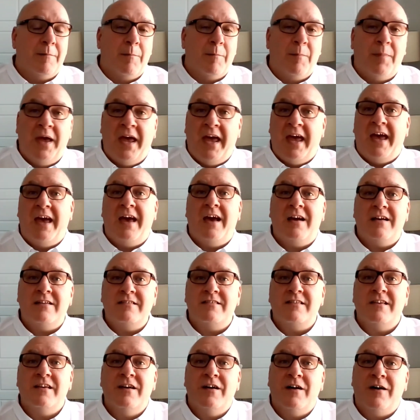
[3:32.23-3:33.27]

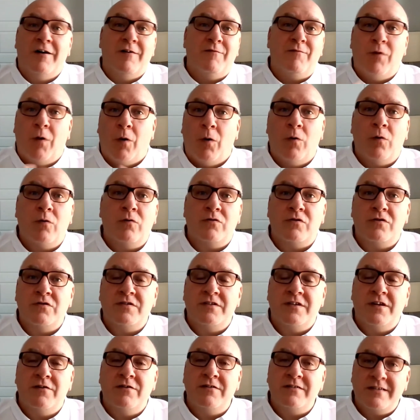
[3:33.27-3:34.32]
packs of older
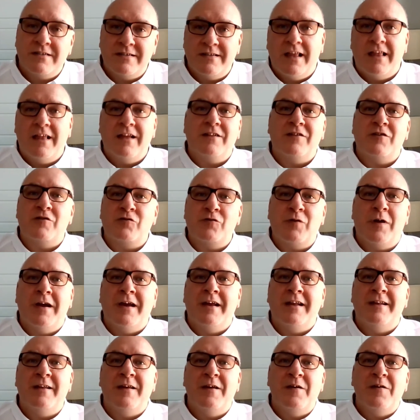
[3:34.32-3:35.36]
series because I like to
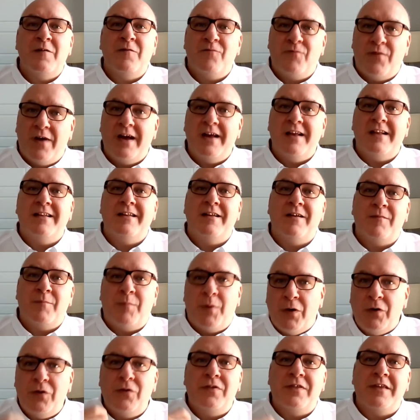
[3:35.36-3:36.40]
try and
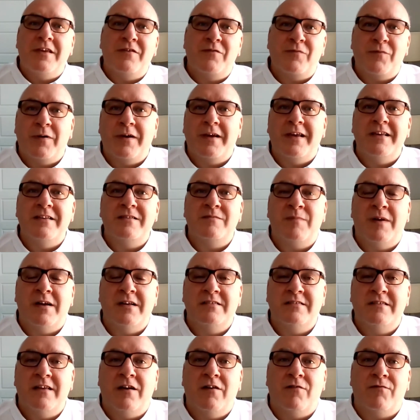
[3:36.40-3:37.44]
pull these rookies
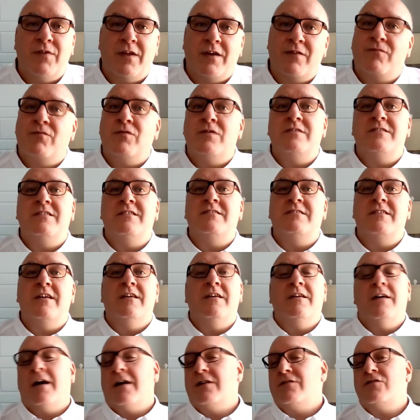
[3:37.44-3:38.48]
myself. Like for instance,
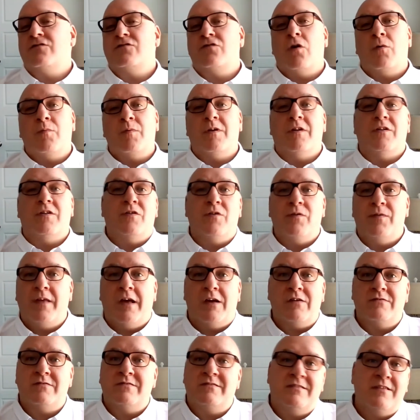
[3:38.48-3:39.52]
I just opened a
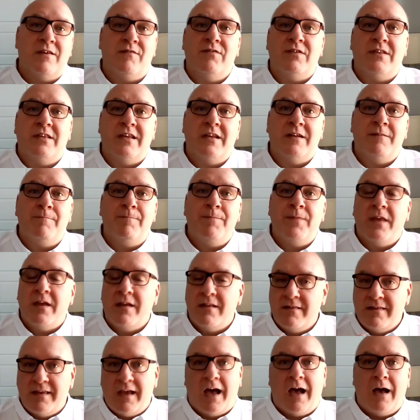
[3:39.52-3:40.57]
2017
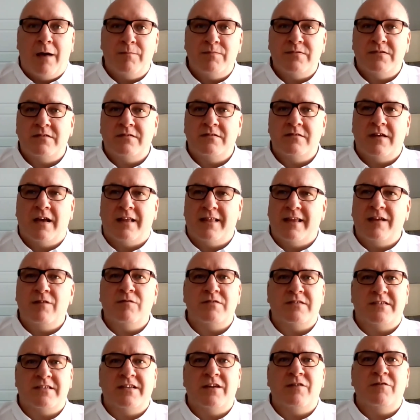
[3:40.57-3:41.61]
Topps, I think it
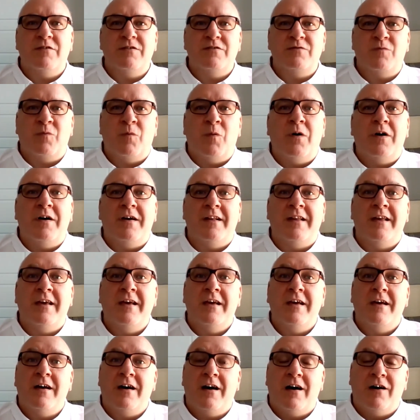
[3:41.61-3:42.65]
was Series 1
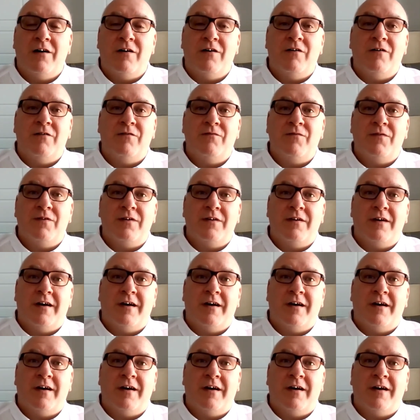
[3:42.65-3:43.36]
of